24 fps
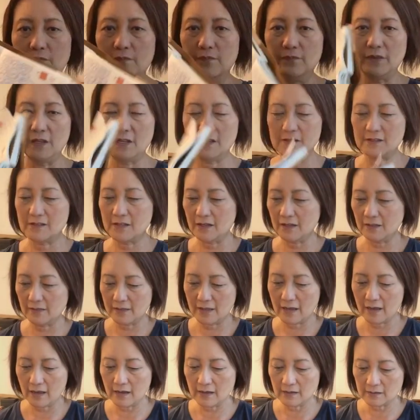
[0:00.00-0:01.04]
things like
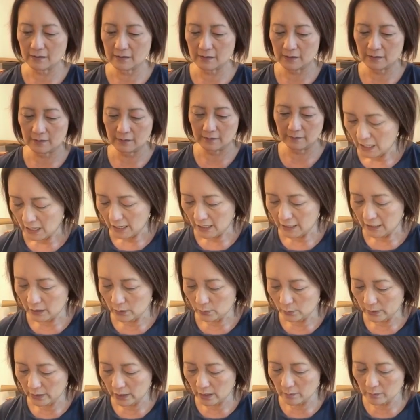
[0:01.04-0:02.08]
that. And then
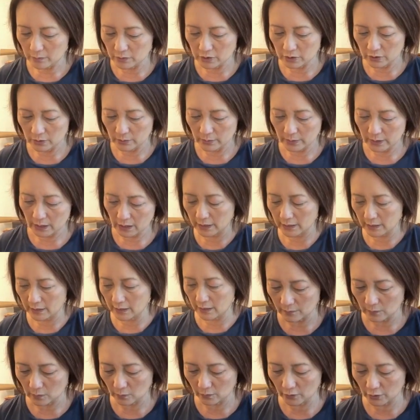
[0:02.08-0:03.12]
when I'm doing
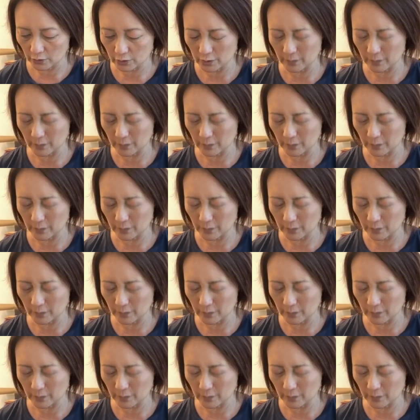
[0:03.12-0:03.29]
the verse